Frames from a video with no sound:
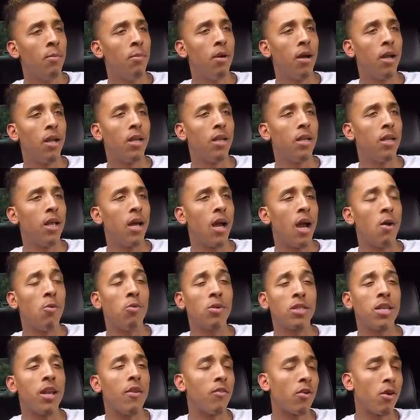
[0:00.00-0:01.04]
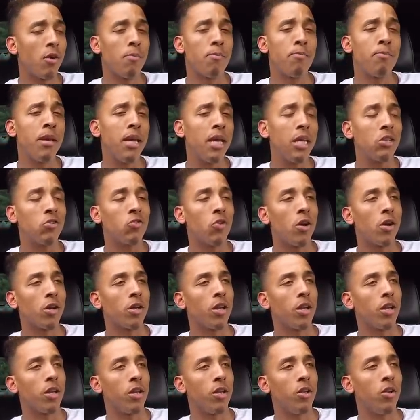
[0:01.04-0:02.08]
but I was never a big drug
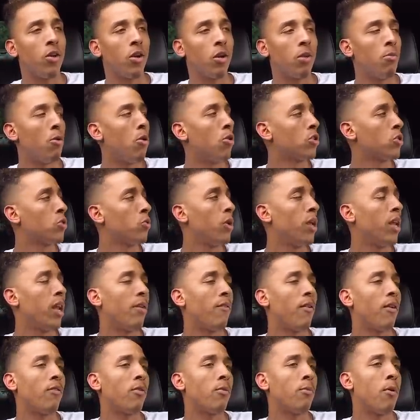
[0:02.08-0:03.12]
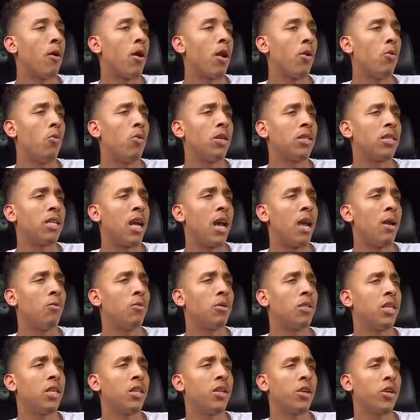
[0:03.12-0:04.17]
dealer. You know, the most weed I've ever bought at one time
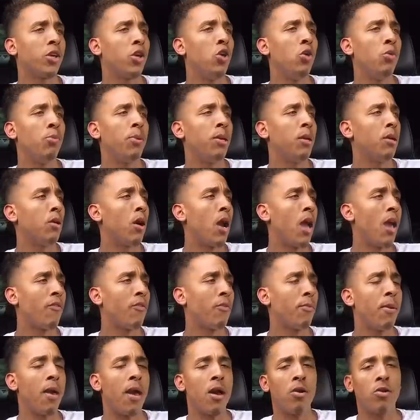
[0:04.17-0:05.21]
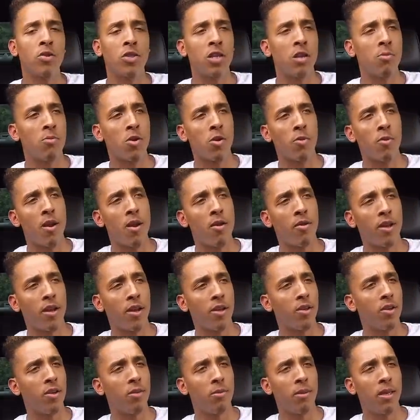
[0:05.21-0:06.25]
was either a QP or half a pound, somewhere around
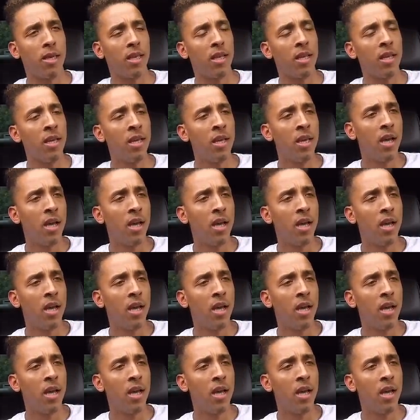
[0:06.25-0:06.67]
there. You know what I mean?